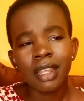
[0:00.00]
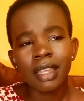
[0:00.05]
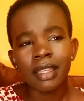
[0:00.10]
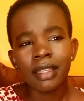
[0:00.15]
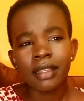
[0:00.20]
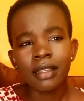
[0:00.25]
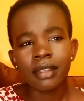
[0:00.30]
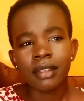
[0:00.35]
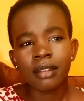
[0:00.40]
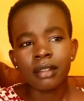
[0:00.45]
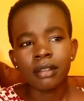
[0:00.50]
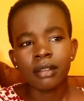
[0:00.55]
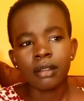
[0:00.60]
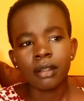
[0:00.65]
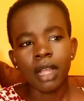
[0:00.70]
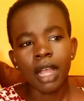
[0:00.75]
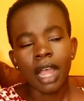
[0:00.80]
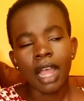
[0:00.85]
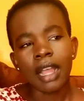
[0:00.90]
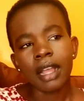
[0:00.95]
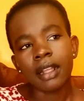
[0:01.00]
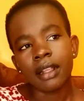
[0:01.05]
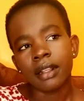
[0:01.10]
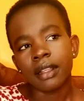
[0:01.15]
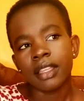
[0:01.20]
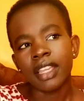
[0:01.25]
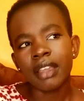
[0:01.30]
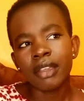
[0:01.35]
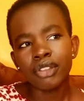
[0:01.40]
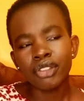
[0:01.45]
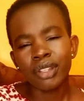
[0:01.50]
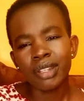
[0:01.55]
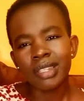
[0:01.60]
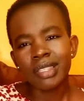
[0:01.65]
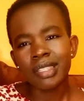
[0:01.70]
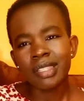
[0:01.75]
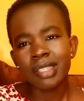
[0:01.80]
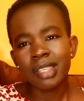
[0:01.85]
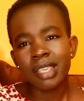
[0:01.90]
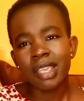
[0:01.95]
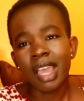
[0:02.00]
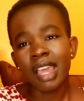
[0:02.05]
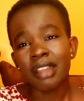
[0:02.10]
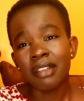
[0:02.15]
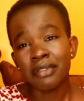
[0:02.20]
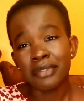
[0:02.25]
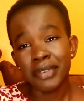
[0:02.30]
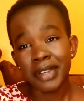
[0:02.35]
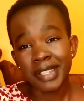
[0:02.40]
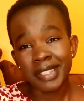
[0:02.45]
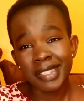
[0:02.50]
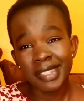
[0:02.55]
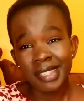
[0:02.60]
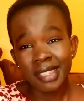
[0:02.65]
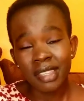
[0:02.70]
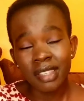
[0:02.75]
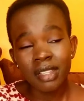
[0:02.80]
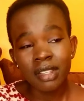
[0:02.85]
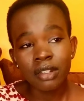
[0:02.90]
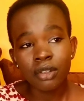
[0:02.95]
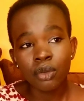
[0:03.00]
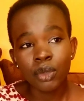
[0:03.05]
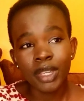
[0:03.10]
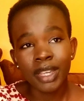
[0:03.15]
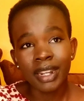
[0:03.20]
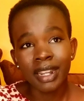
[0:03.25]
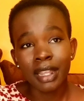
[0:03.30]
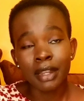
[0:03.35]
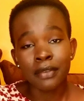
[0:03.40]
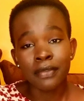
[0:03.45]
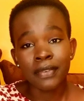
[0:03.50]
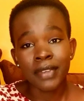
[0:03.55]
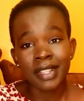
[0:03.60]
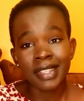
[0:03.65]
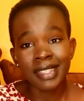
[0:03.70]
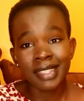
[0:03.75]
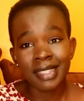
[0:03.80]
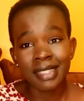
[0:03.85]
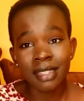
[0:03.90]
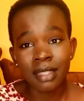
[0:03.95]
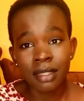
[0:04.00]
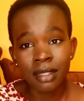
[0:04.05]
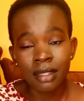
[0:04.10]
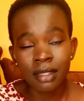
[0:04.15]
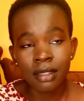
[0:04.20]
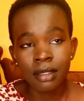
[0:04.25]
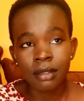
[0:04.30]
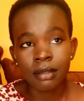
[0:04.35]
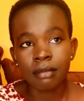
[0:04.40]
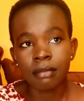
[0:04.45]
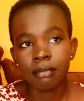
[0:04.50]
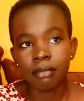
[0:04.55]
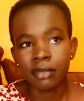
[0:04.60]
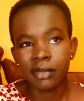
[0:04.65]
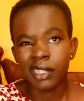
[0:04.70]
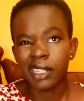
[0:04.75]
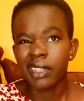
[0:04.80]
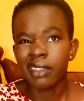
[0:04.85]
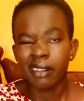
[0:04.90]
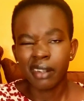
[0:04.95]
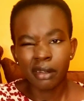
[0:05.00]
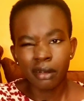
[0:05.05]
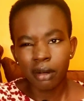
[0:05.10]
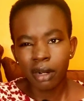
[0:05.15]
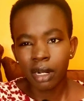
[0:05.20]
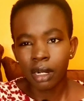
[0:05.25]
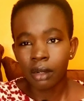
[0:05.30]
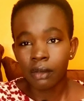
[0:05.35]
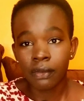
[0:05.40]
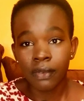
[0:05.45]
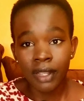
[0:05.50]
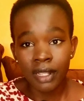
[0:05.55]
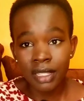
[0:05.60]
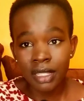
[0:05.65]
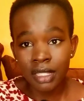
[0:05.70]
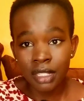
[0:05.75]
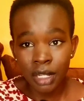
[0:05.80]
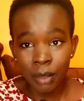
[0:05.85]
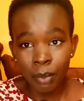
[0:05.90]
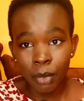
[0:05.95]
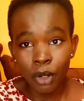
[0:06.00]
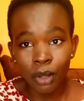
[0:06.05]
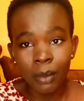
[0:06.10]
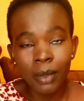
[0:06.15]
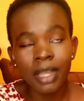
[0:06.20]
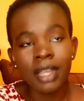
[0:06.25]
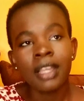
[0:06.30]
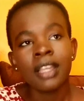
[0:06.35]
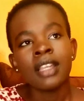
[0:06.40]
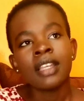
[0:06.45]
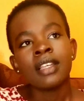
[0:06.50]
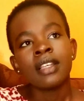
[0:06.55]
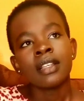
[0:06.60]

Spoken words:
Like here, usually say advancing, doing an advanced degree or an advanced diploma.